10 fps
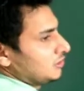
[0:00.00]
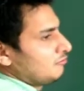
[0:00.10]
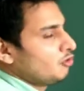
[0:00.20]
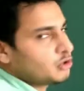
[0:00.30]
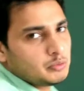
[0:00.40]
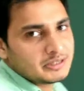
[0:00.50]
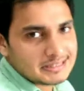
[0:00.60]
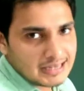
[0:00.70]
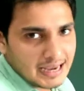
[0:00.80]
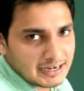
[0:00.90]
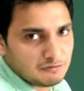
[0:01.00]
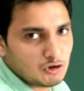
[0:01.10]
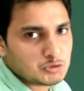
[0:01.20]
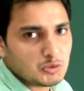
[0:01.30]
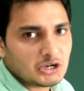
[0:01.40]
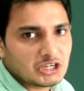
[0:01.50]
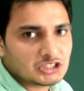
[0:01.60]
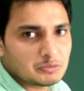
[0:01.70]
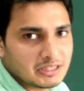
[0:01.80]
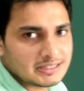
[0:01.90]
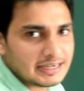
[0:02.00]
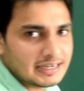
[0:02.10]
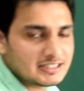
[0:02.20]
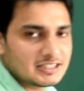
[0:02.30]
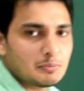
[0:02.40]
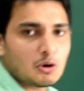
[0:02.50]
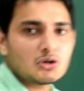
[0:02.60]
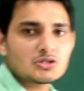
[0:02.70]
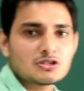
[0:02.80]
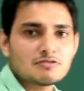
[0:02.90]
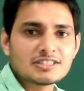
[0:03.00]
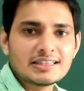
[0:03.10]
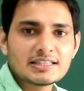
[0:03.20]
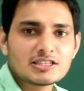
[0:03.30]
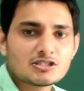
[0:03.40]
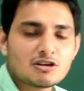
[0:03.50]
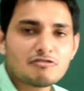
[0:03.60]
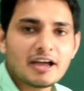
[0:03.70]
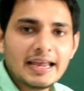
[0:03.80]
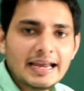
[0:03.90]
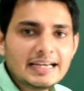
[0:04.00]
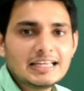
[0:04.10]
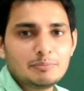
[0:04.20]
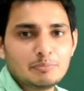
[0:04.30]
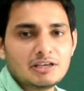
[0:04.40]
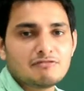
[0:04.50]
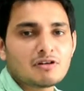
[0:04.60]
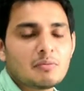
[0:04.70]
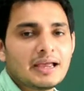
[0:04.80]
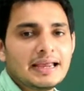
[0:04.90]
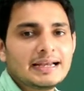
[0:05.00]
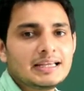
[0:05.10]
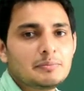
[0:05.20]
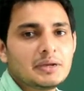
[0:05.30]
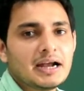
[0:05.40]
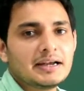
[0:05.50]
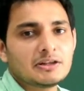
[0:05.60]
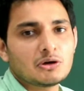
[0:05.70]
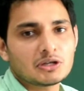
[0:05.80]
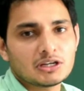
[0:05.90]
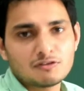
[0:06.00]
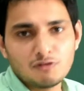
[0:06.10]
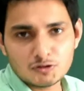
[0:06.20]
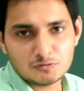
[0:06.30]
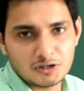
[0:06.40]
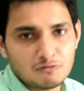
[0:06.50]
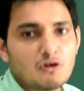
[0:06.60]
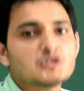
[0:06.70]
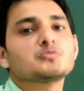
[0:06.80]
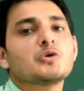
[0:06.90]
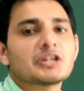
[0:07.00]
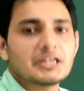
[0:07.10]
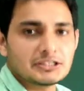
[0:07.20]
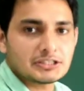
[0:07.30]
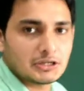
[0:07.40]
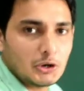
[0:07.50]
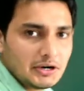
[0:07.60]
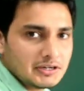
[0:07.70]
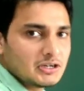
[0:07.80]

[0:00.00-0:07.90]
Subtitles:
Photo means light, phosphorylation means it is the process of synthesis of ATP from ADP and inorganic phosphate, phosphorylation. Got it?